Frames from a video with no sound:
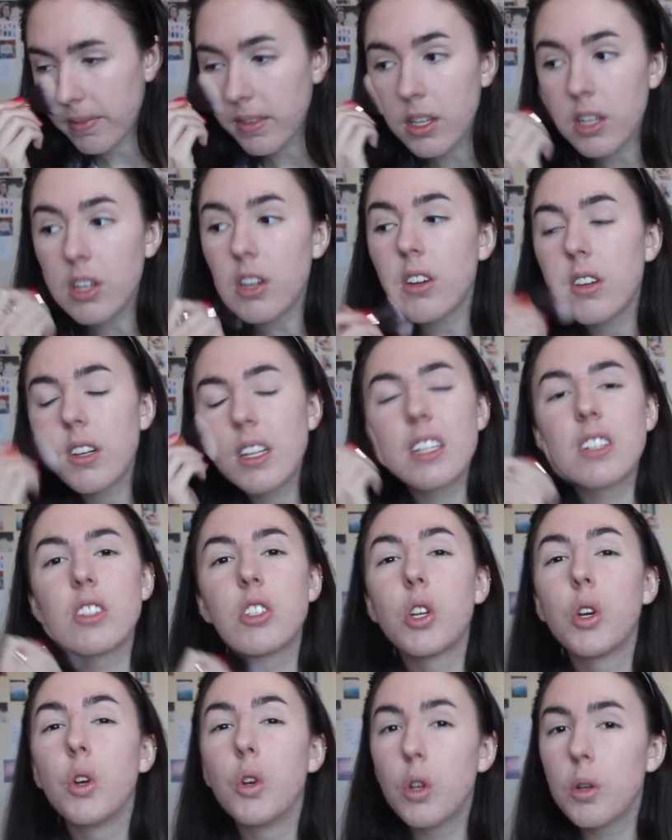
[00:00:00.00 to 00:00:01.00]
You don't need
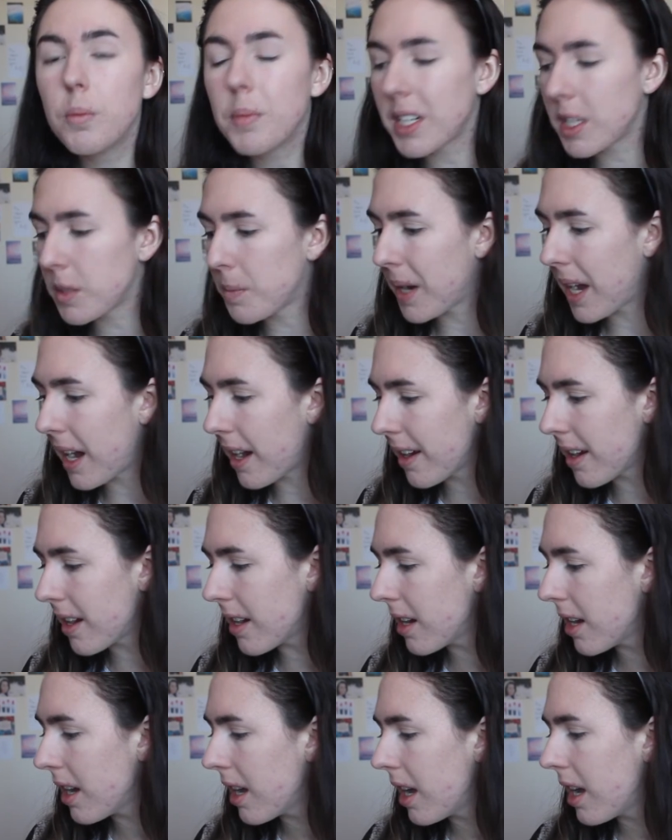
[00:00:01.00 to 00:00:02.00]
too much
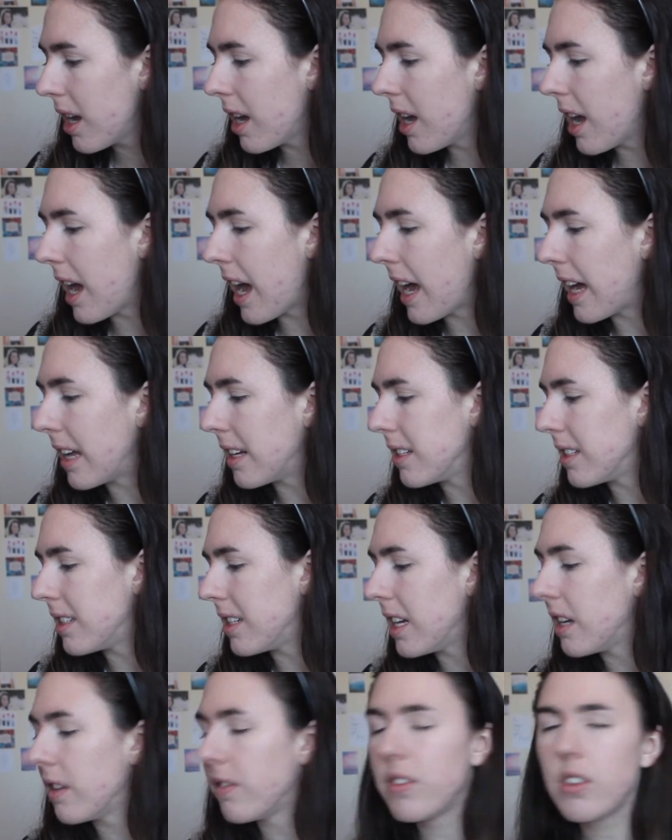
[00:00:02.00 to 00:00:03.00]
powder, and
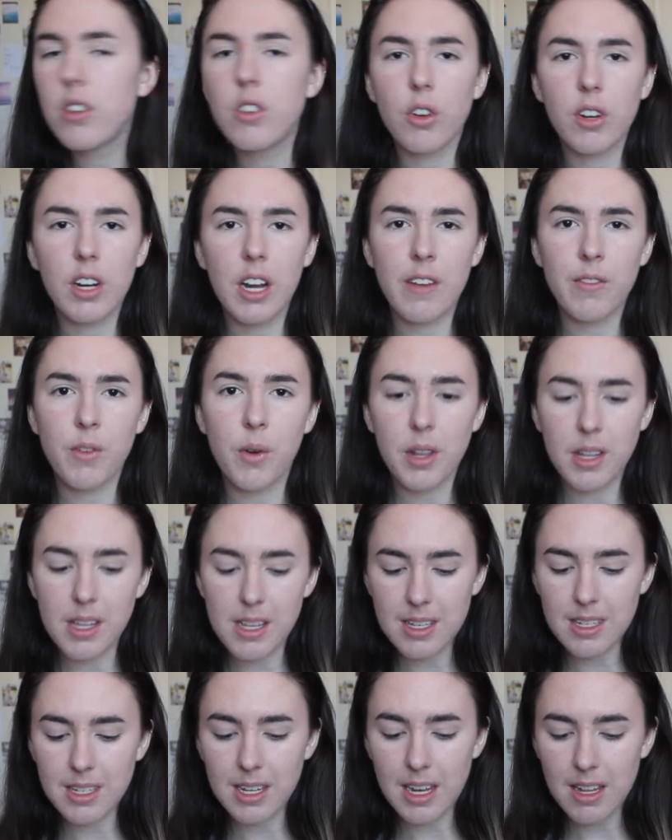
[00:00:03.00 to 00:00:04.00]
if you don't have oily
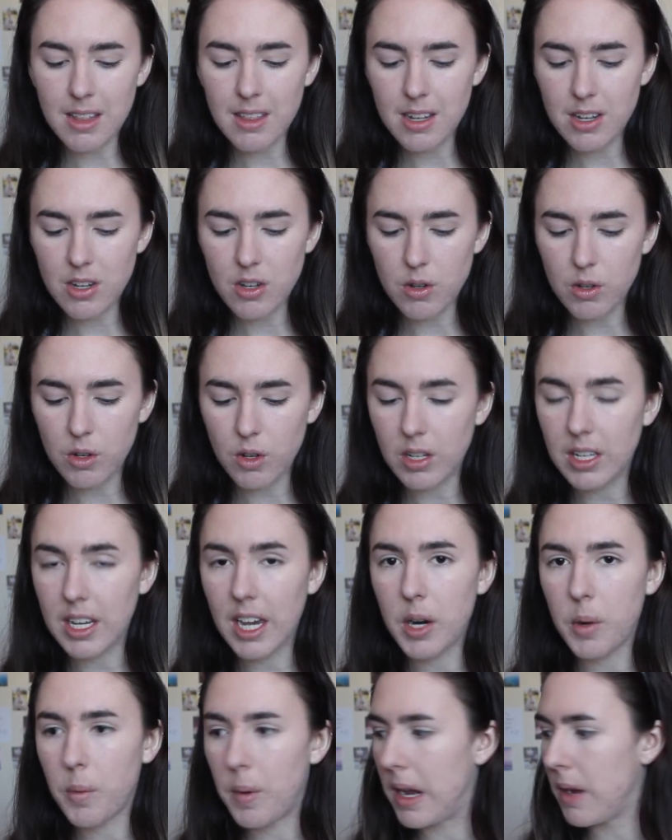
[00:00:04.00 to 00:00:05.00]
skin then you could
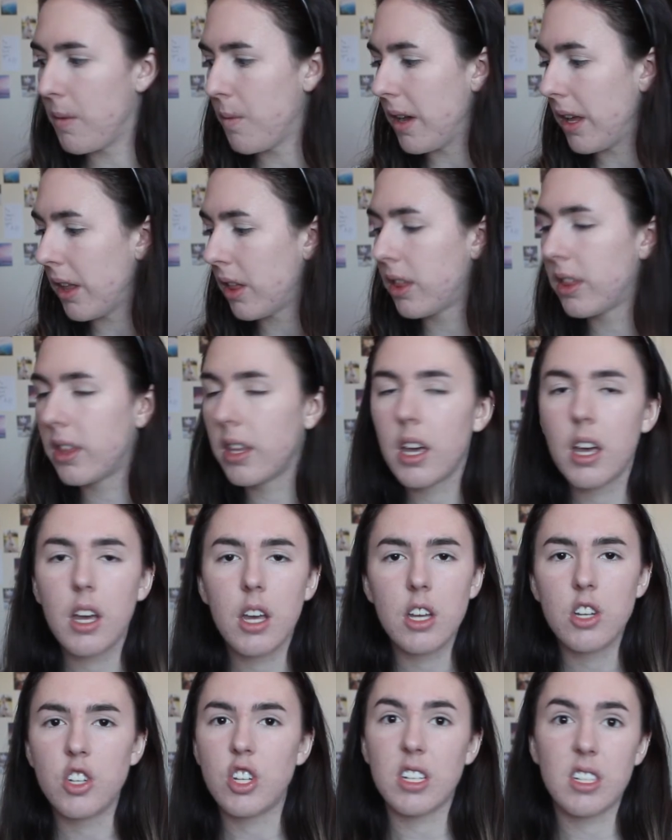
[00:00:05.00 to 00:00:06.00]
get away with
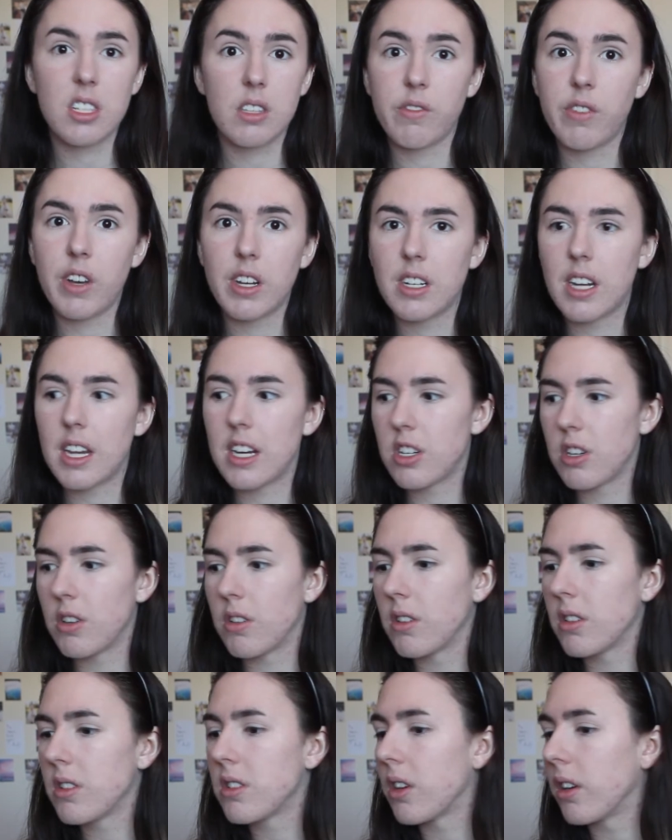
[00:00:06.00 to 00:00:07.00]
just the foundation
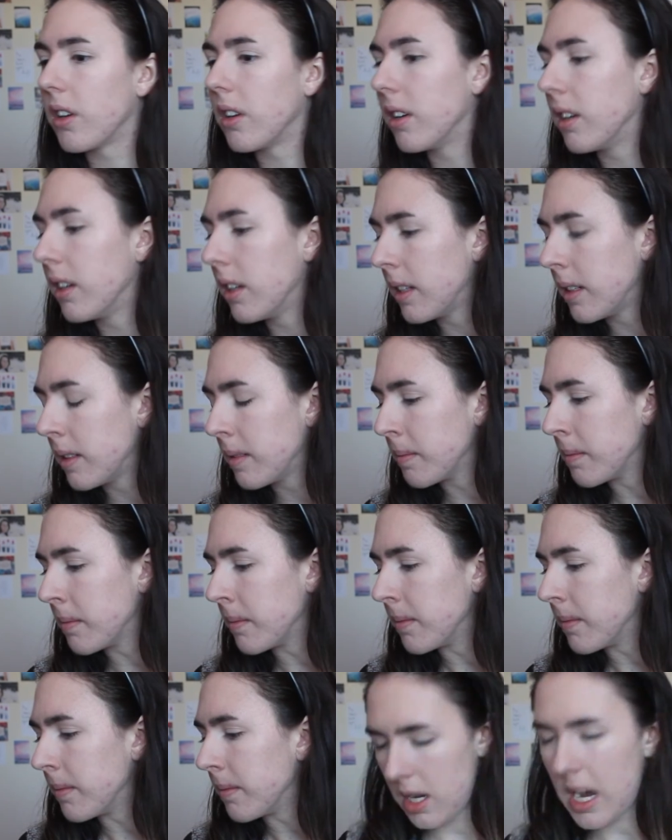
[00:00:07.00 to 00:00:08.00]
on its own.
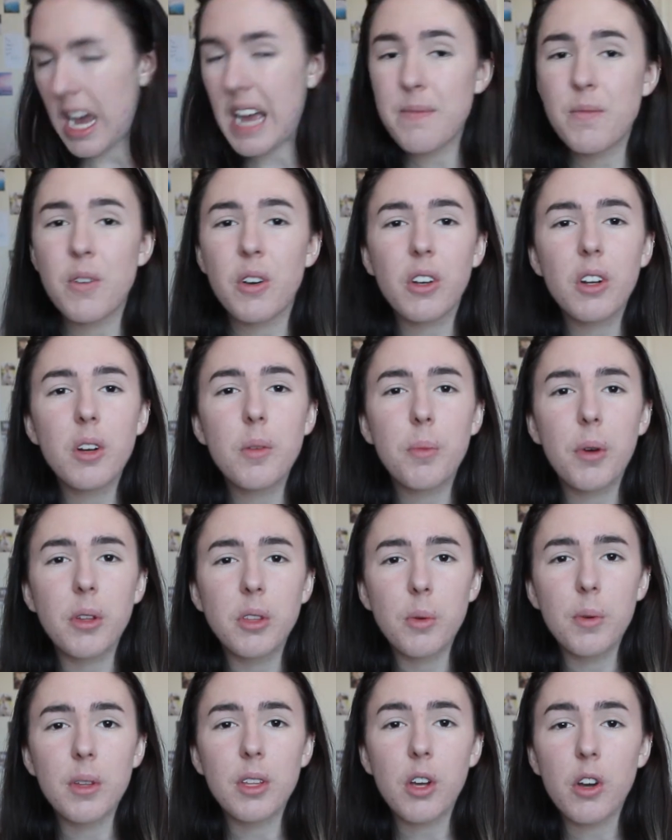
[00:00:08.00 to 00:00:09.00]
I'm not going to
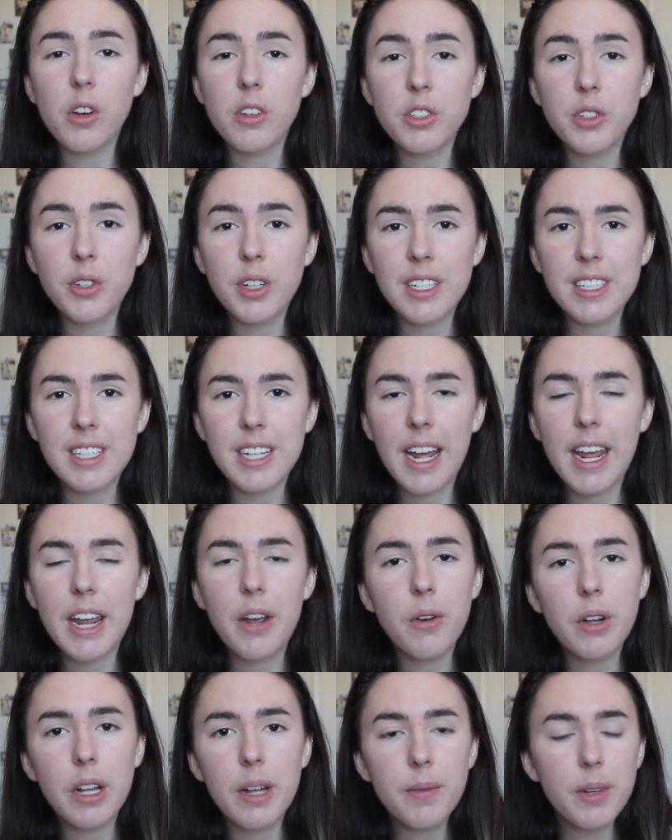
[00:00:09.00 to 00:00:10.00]
bother with contouring today.
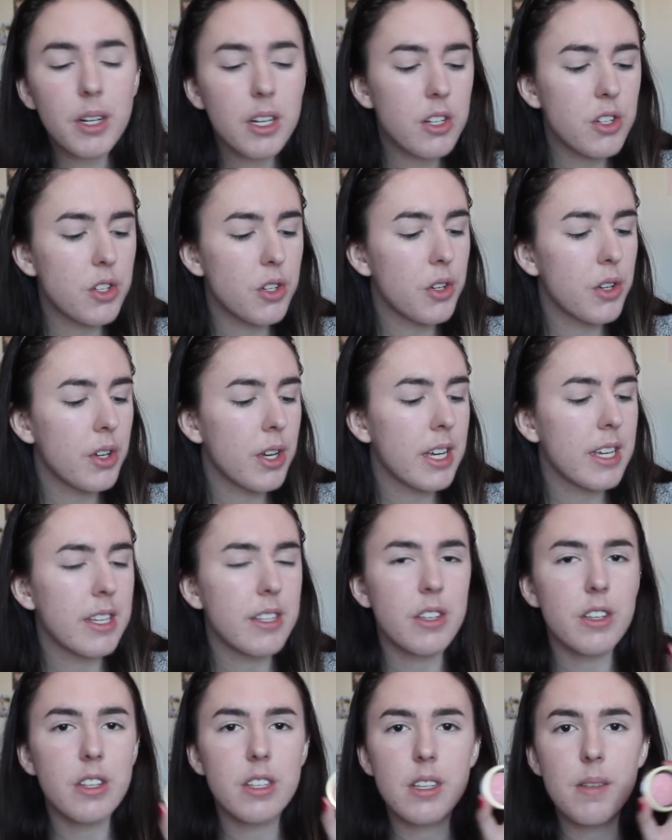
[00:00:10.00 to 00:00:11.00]
All I'm going to do
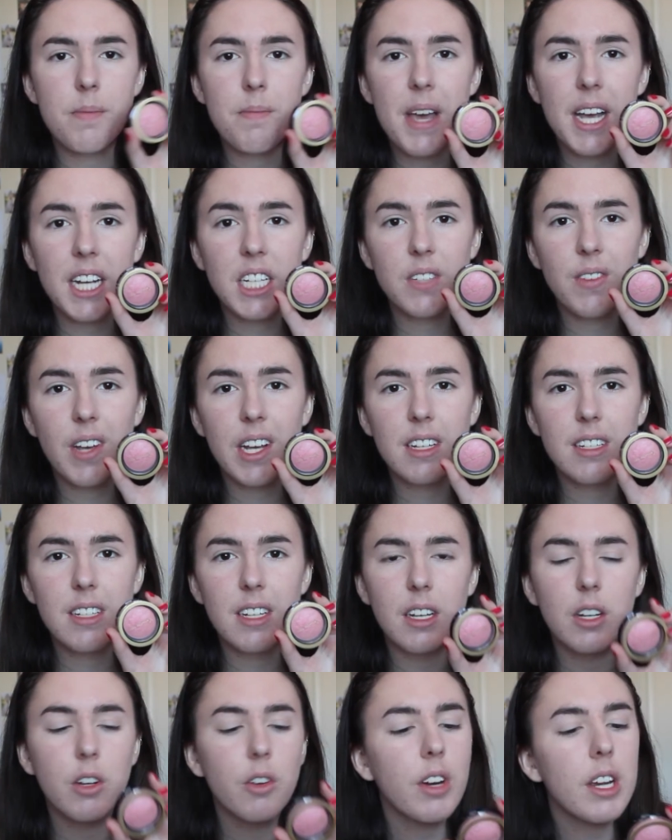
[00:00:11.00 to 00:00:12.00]
is use the Max
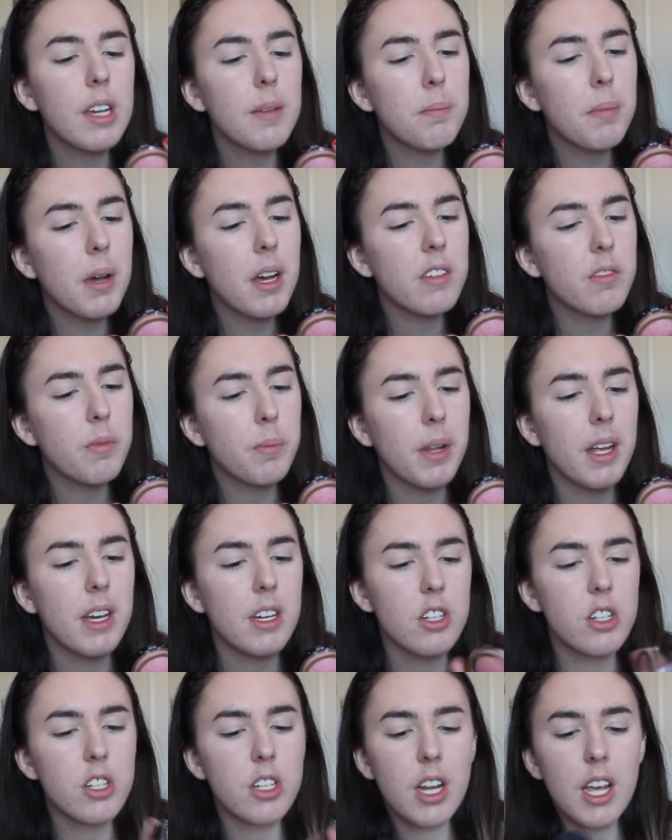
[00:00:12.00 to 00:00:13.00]
Factor Cream Puff
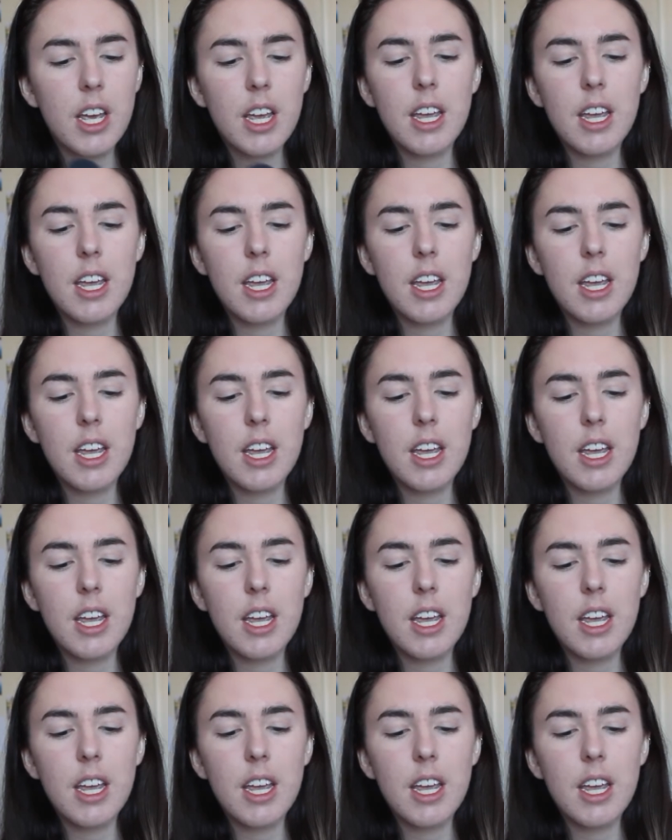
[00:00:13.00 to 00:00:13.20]
Blush